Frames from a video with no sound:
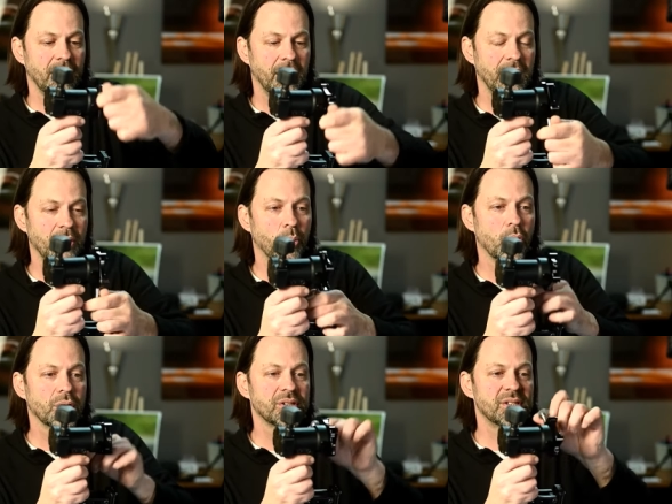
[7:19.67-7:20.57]
and it
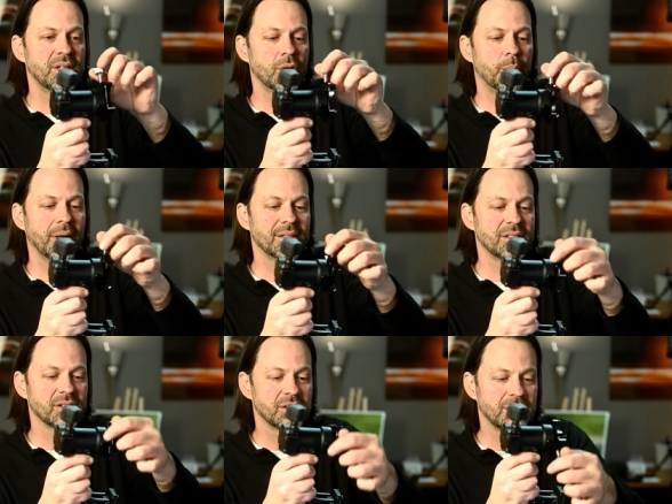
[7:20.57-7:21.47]
works still, but it
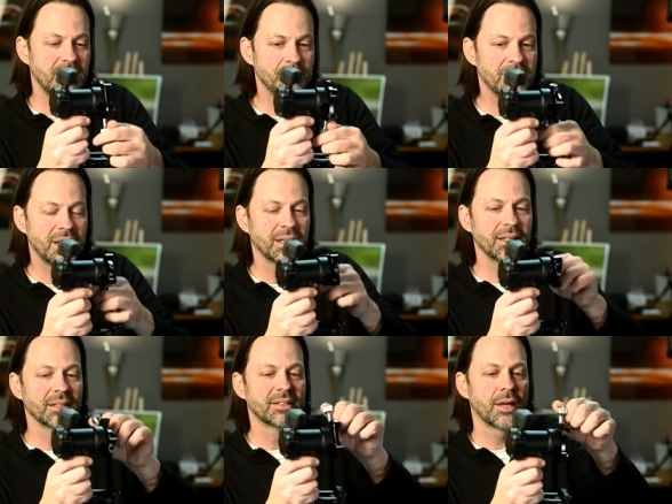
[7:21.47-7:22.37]
just keeps getting a
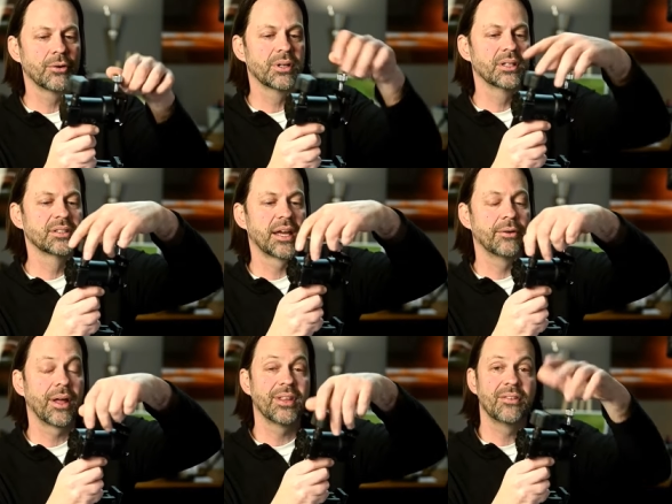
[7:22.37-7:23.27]
little tighter and a little tighter.
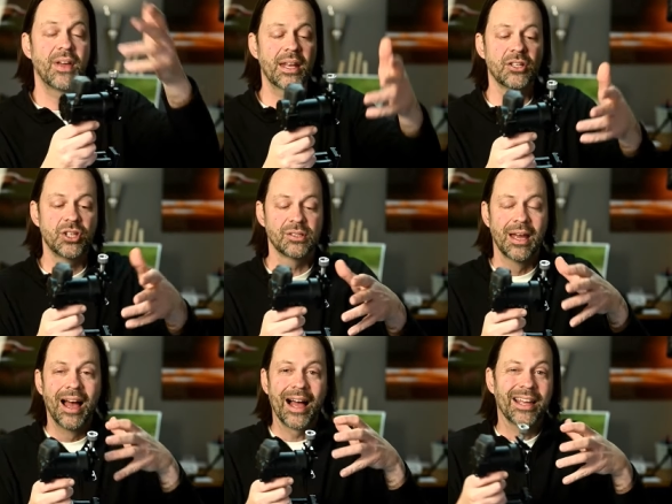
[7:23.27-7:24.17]
Now the advantage is
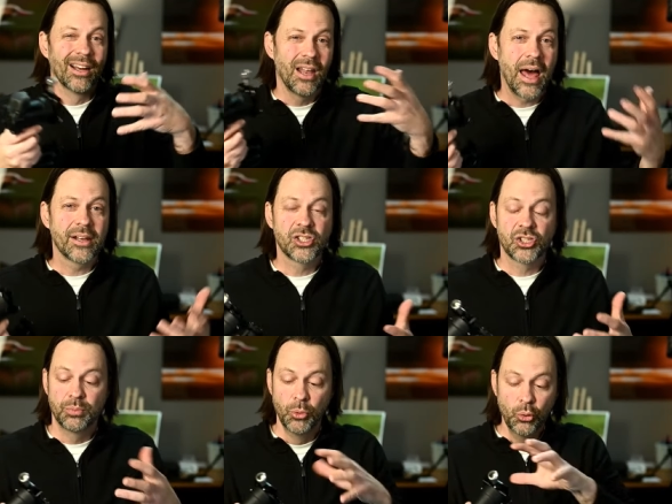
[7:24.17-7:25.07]
I get a lot of
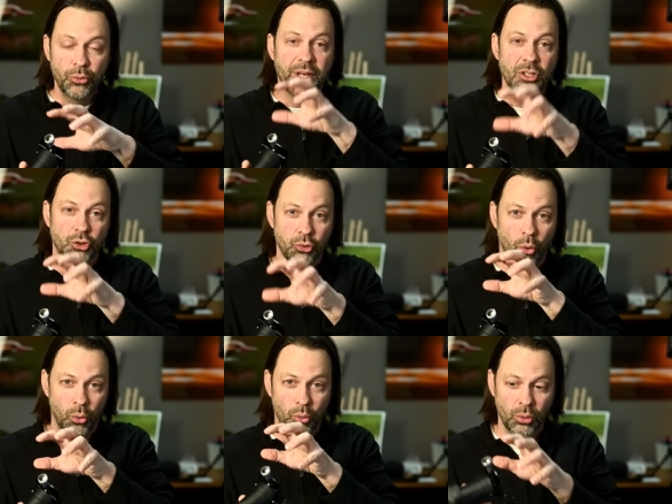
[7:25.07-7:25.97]
smooth
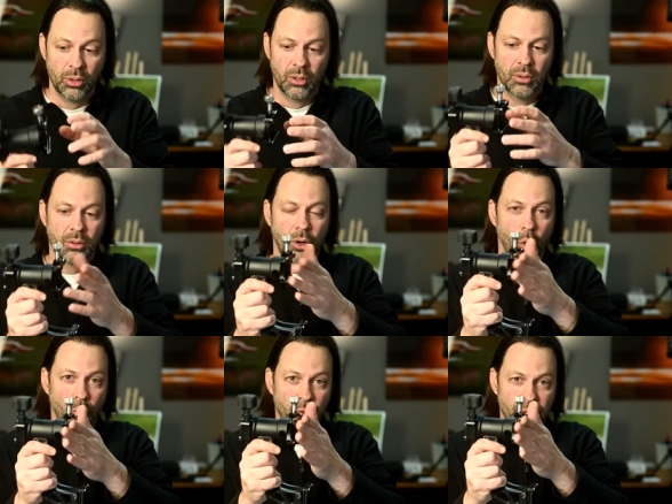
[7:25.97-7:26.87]
control
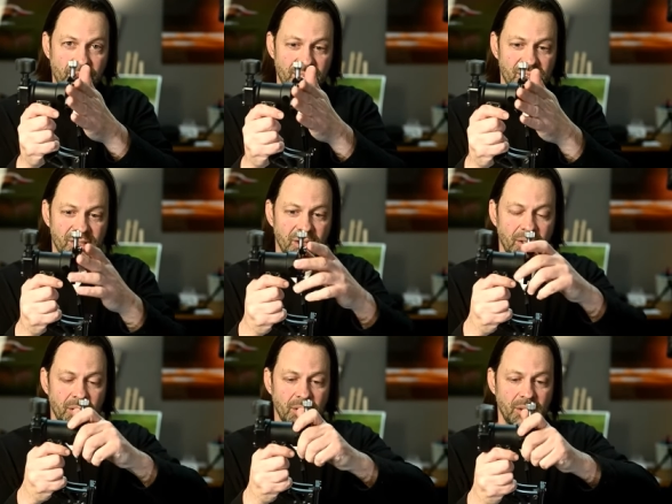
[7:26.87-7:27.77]
over this
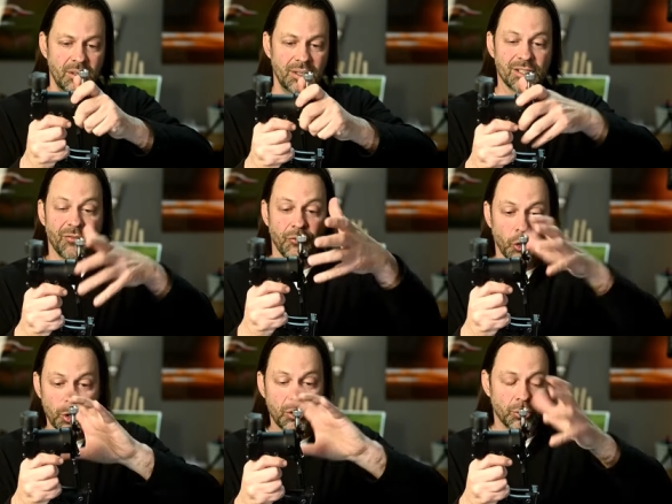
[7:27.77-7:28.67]
this
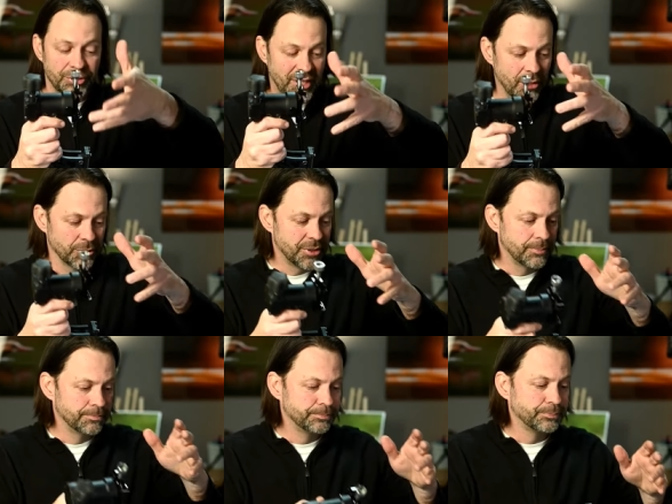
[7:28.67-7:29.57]
vertical tilt.
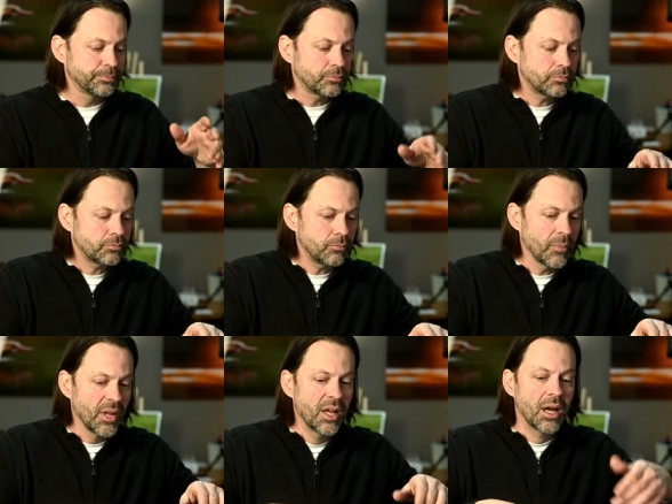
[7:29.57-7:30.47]

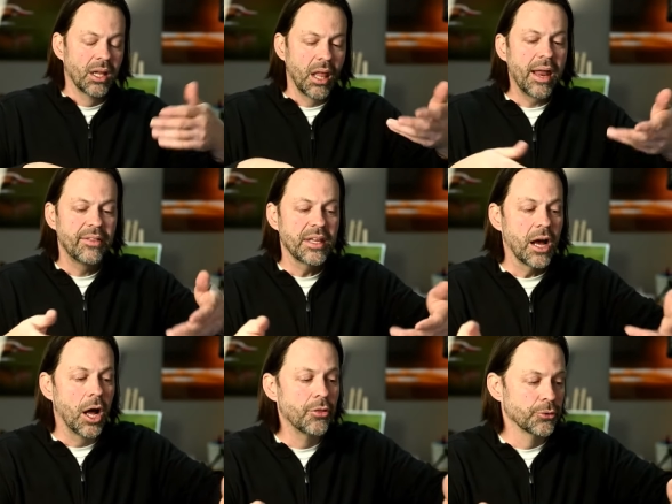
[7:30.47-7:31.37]
A lot of the
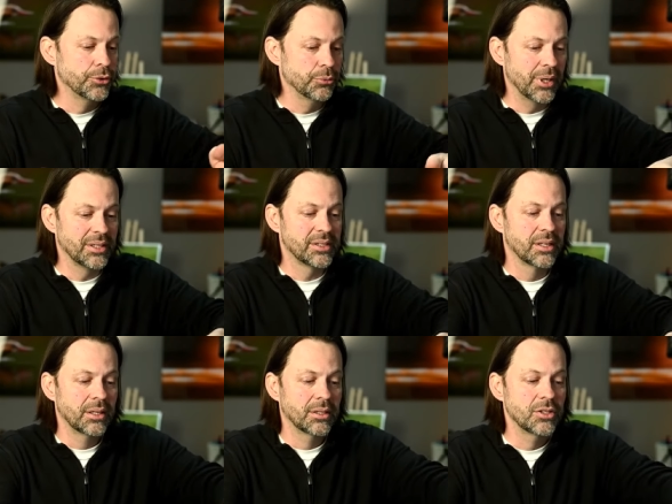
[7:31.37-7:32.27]
other units
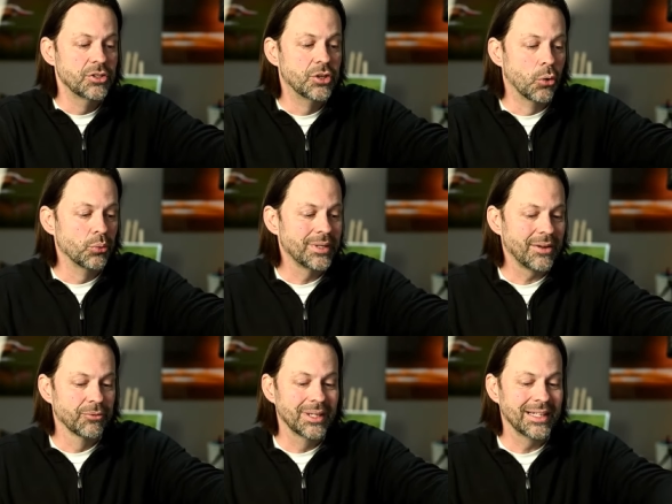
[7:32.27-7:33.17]
don't
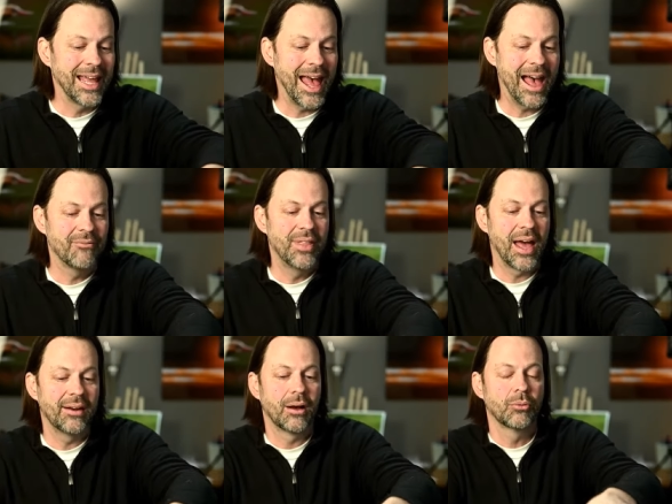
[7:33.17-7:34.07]
really have
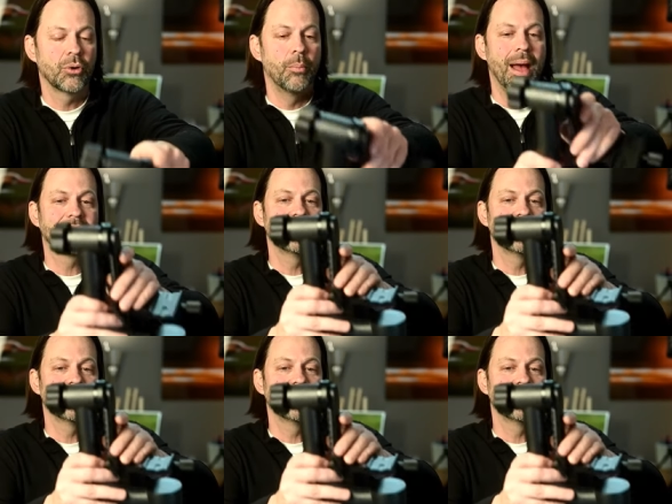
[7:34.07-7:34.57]
that. I'll go back